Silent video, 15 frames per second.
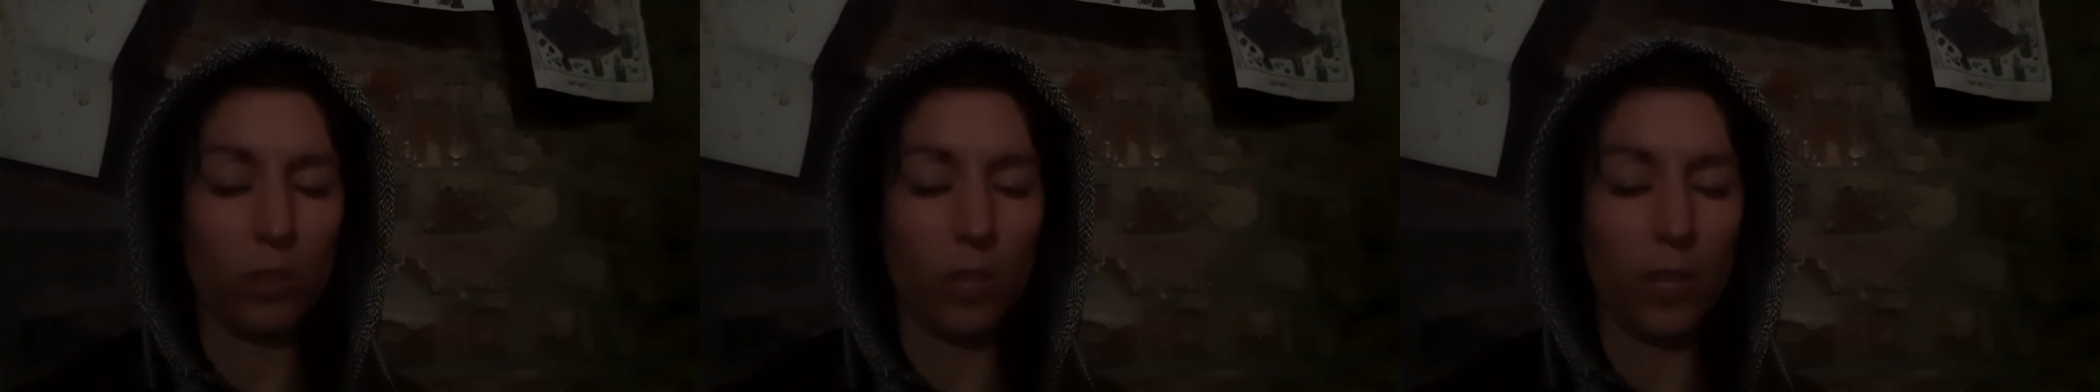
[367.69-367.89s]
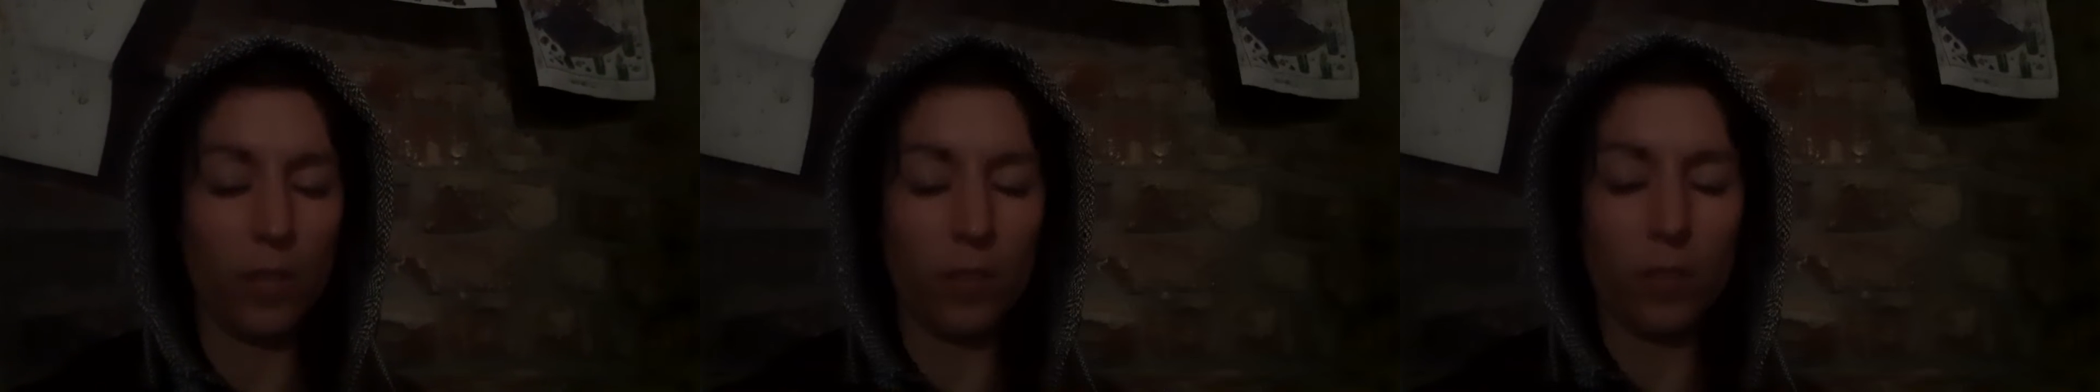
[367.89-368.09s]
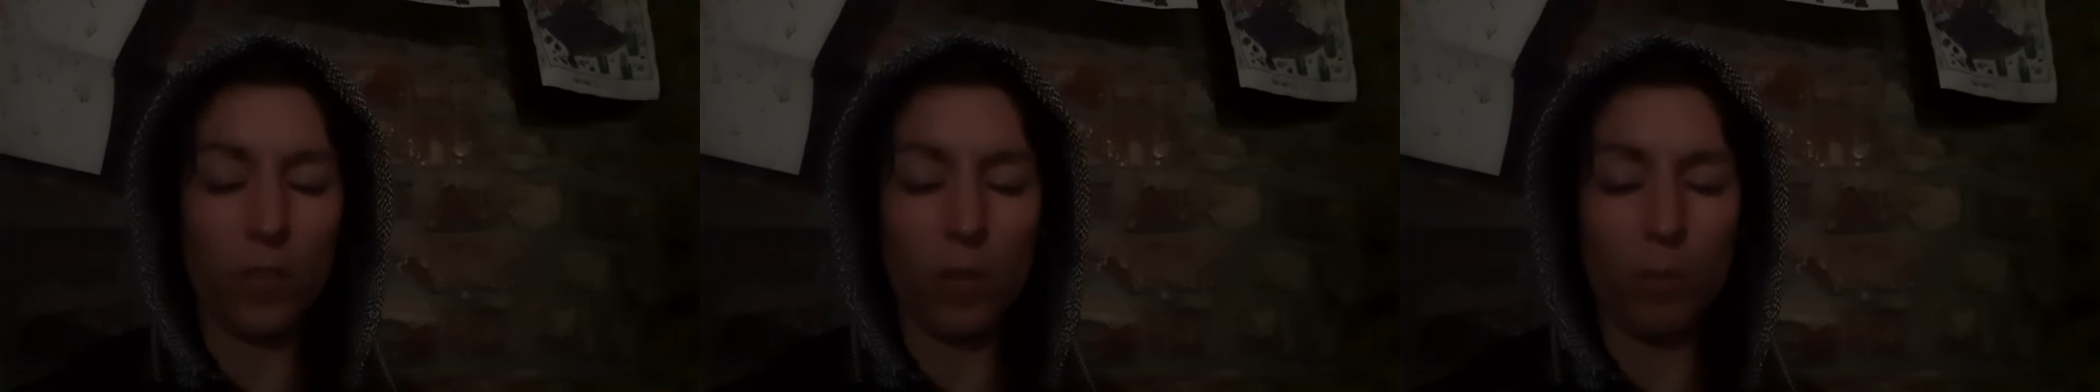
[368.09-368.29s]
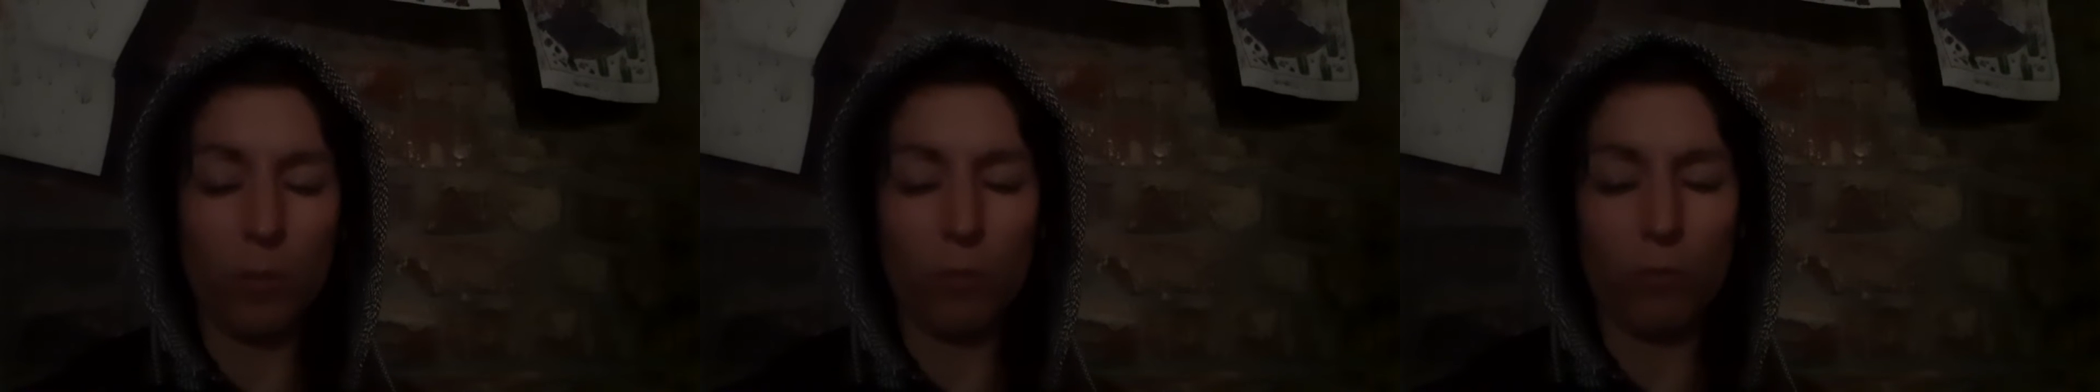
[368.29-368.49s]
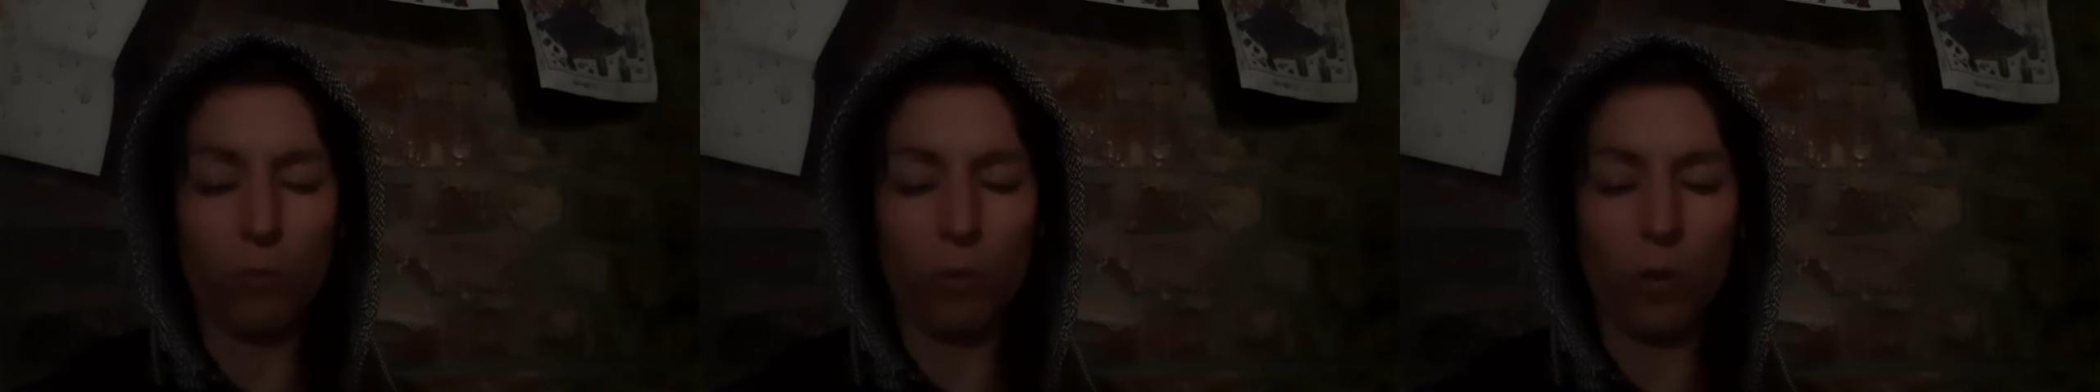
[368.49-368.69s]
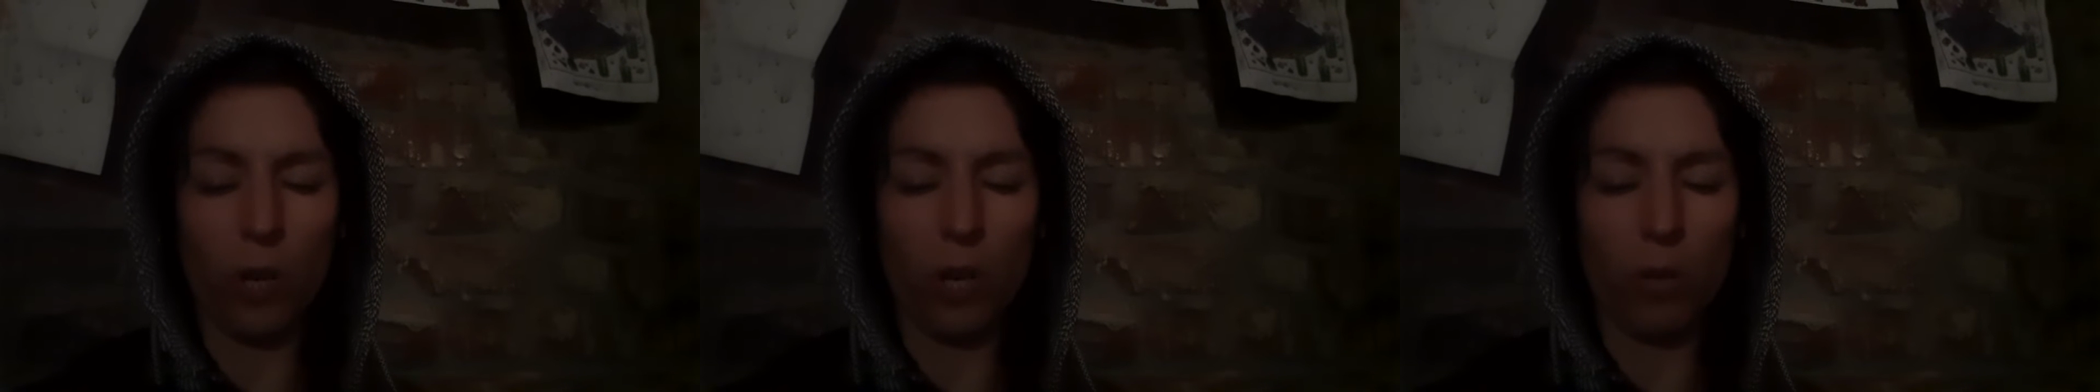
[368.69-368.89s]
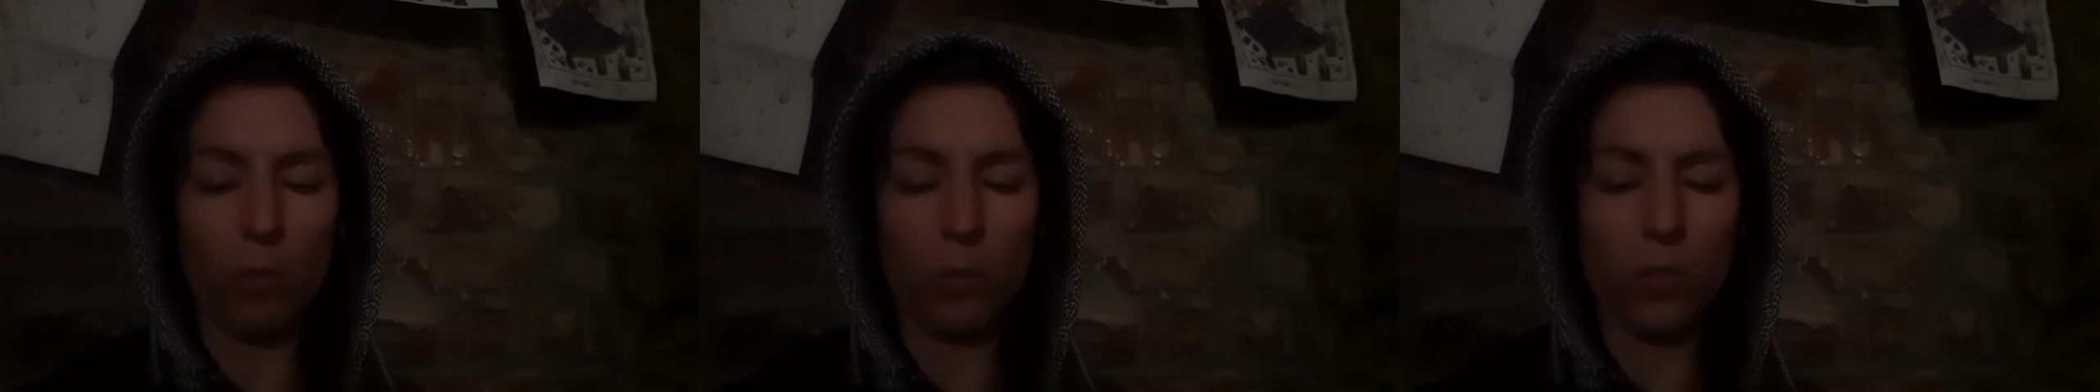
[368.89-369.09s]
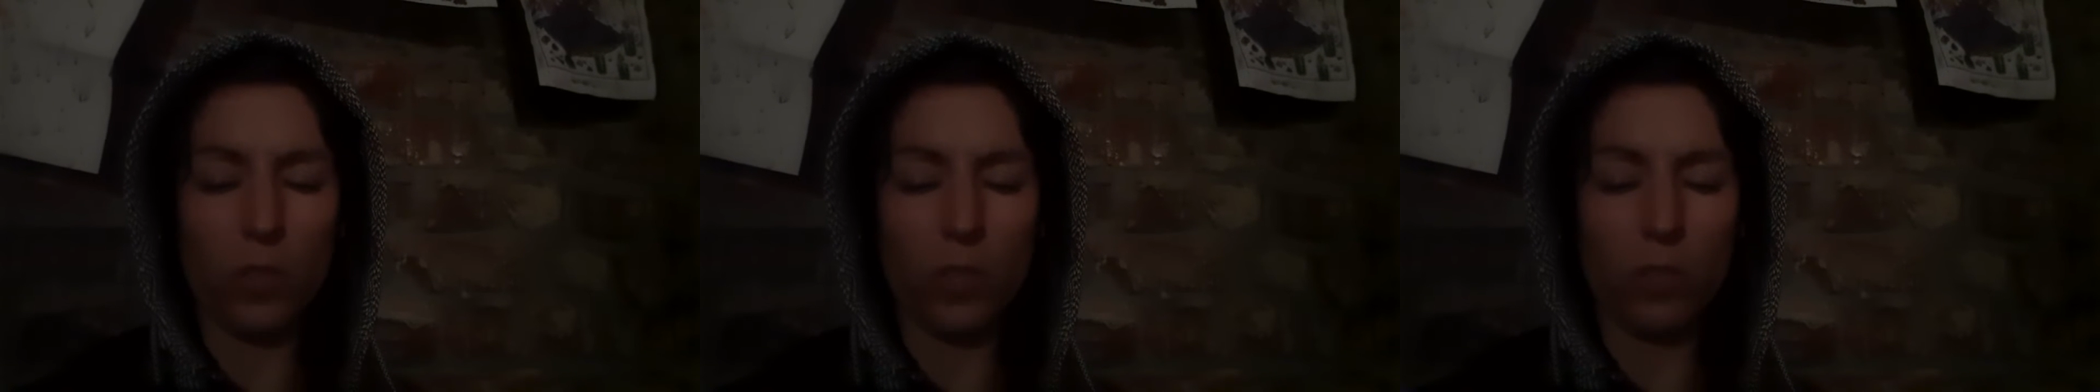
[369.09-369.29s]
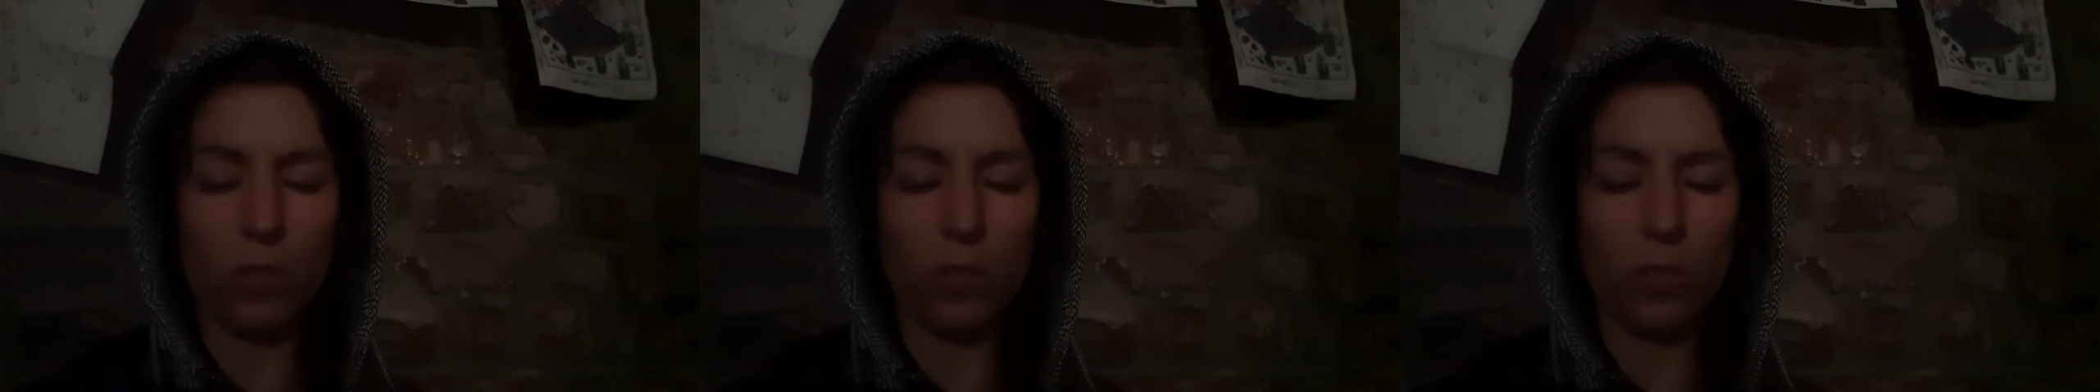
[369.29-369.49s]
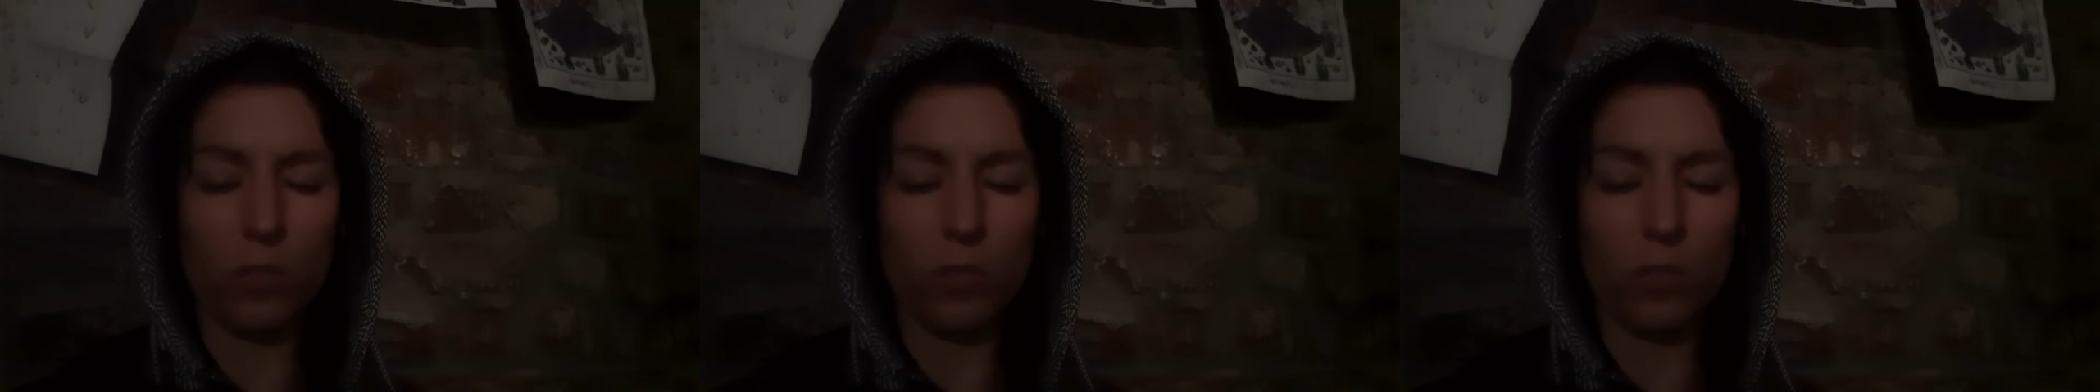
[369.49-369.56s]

And the day before I was eating